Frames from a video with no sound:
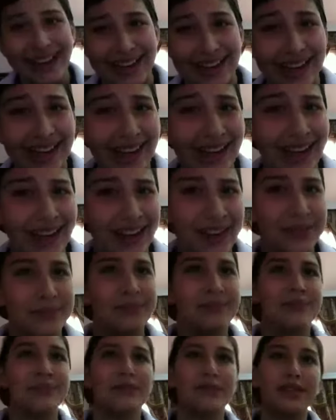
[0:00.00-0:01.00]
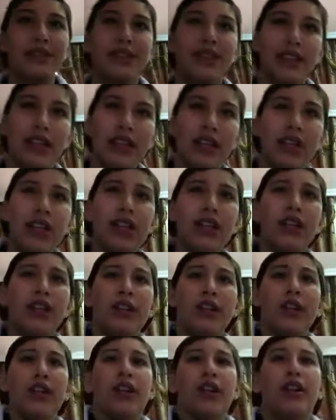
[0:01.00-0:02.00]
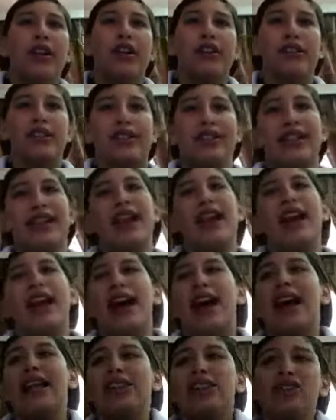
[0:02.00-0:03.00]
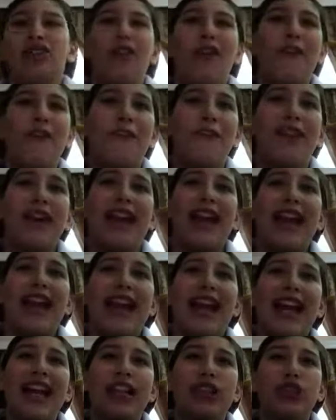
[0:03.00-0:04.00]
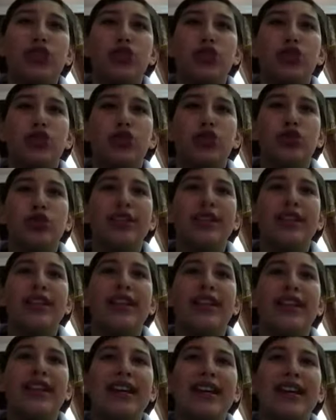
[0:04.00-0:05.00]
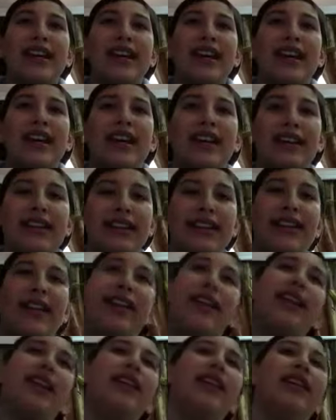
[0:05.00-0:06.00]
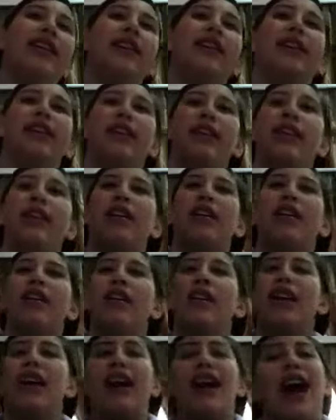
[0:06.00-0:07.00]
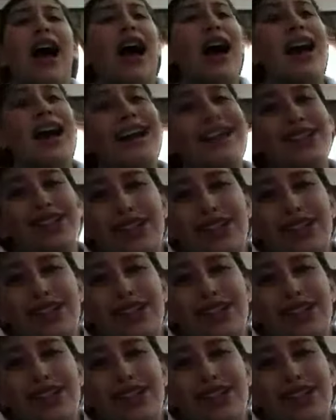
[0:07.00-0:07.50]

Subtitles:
can. Today, I don't feel like doing anything. I